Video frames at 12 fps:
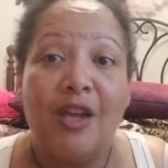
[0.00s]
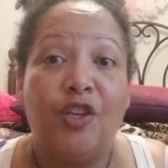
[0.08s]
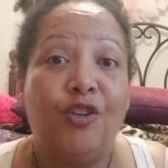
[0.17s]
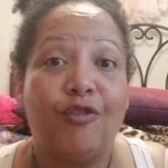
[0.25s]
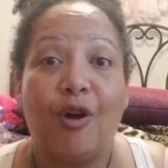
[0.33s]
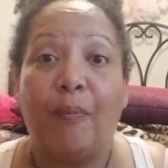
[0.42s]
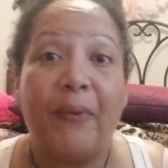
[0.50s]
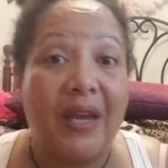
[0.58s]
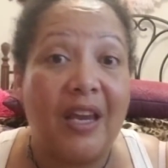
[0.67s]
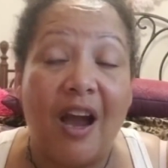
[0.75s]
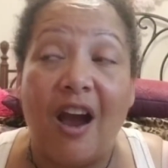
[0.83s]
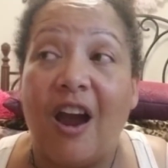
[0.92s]
you know,
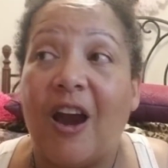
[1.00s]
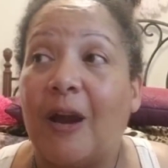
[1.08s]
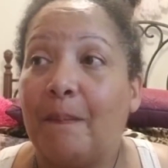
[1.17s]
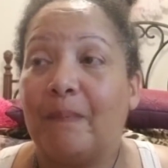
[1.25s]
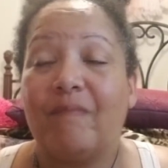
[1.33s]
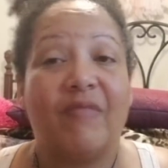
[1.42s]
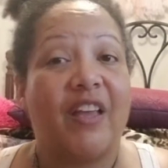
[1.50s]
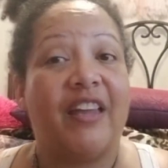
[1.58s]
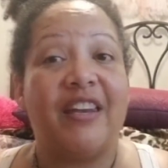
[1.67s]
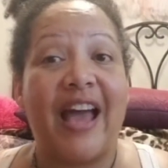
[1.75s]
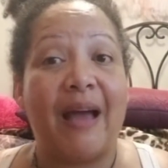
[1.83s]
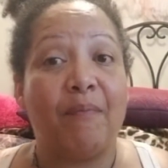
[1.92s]
PR
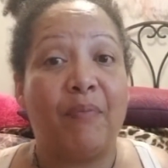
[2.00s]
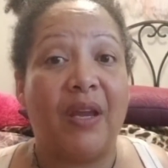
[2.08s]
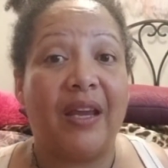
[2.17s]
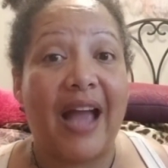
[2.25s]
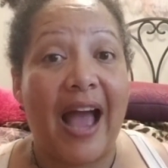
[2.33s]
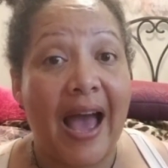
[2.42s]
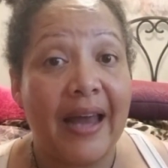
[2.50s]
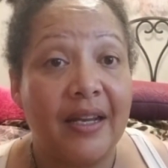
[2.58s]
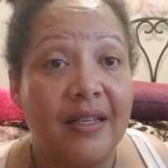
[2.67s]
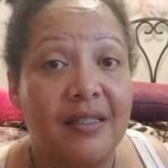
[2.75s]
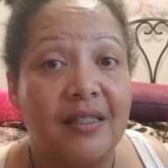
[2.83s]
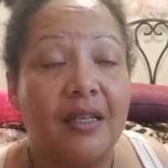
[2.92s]
and not being
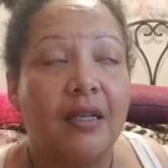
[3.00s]
honest,